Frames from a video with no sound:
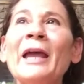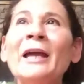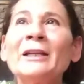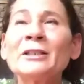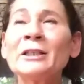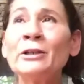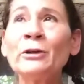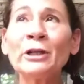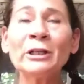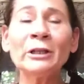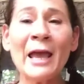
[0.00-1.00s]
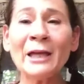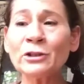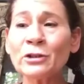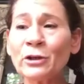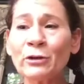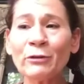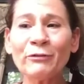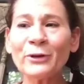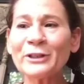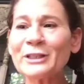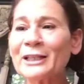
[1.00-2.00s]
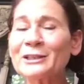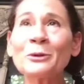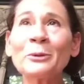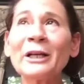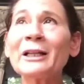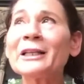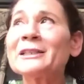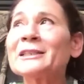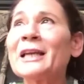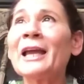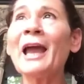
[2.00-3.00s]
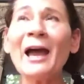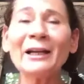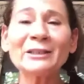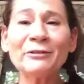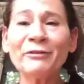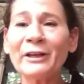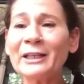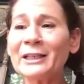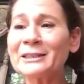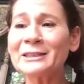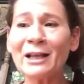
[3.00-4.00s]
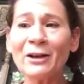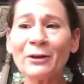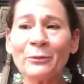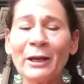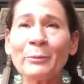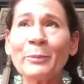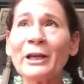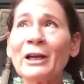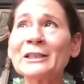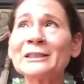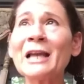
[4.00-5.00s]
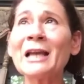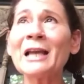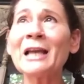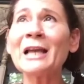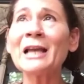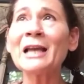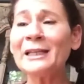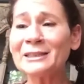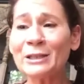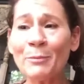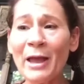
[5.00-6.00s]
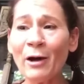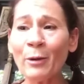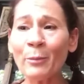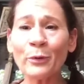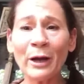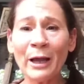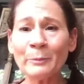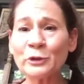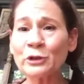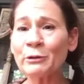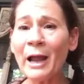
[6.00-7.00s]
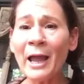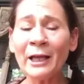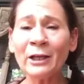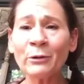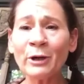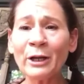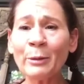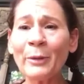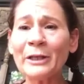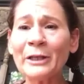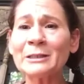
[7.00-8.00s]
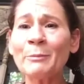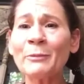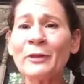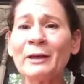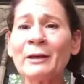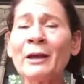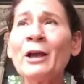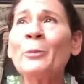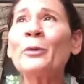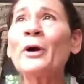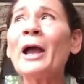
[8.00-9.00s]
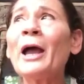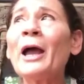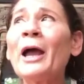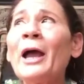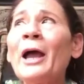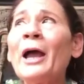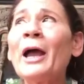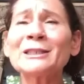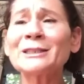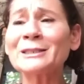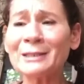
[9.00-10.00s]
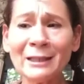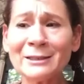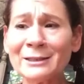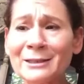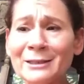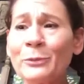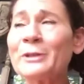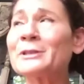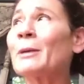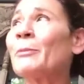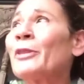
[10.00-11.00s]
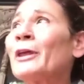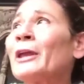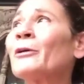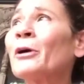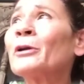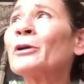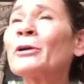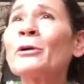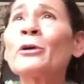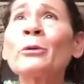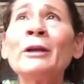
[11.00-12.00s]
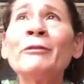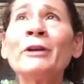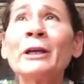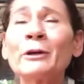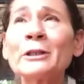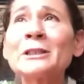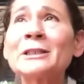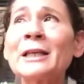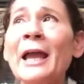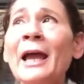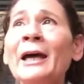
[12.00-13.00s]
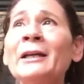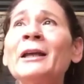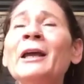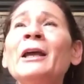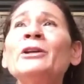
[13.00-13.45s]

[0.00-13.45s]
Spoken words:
And you can enter your vortex quickly, say, activate, accelerate, because I need some help. Perhaps you're angry about something. Perhaps you're disgusted with something, or you're grieving or sad.